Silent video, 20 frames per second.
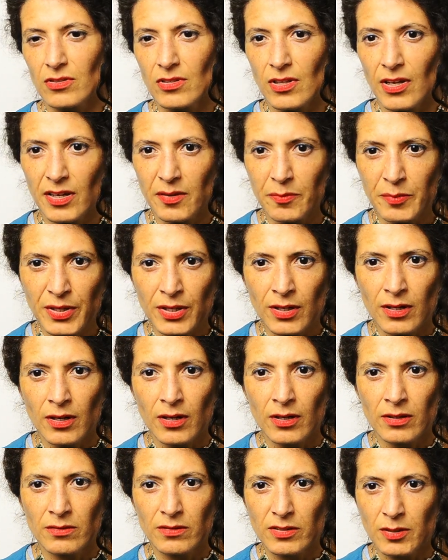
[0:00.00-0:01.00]
like me
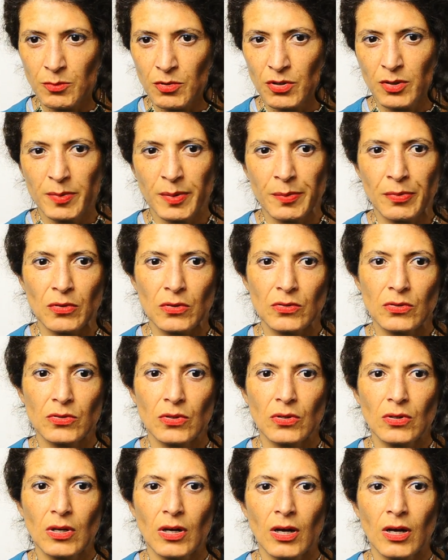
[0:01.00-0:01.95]
and some other people,